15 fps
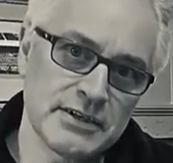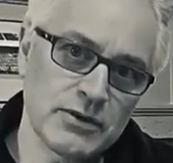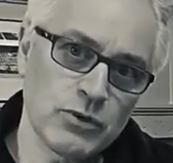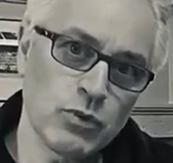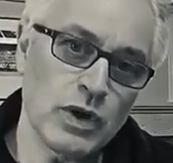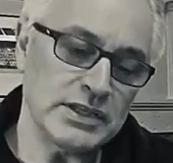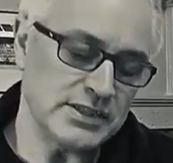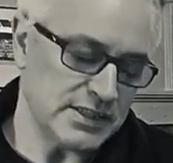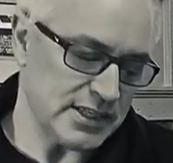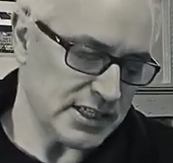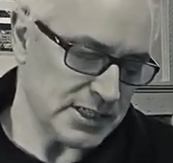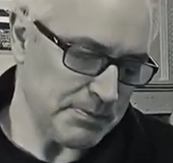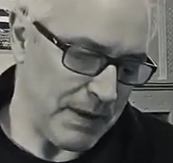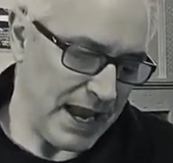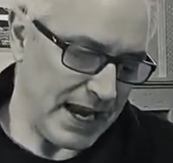one
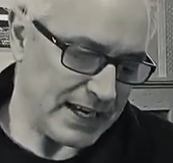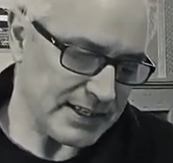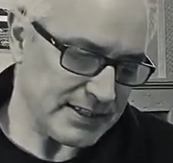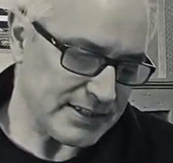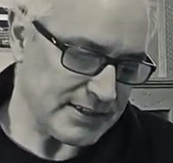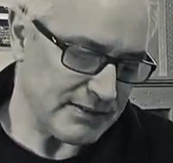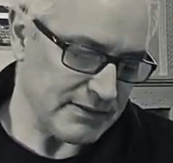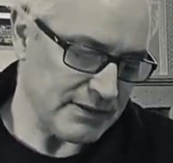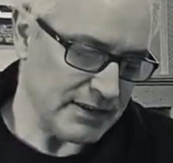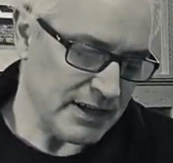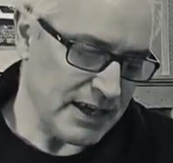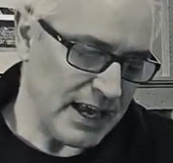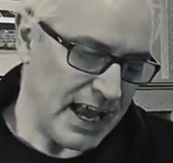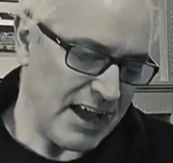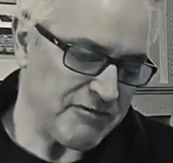suspects,
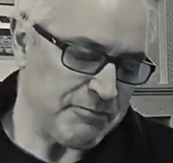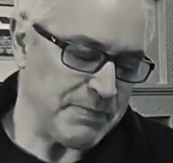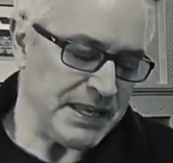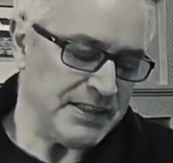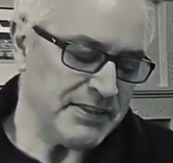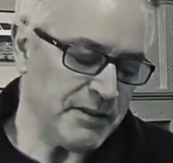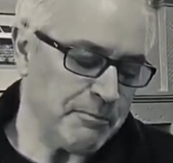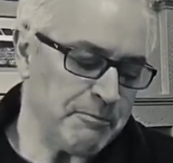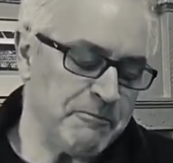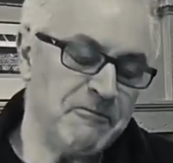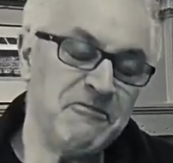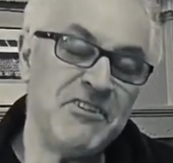have been the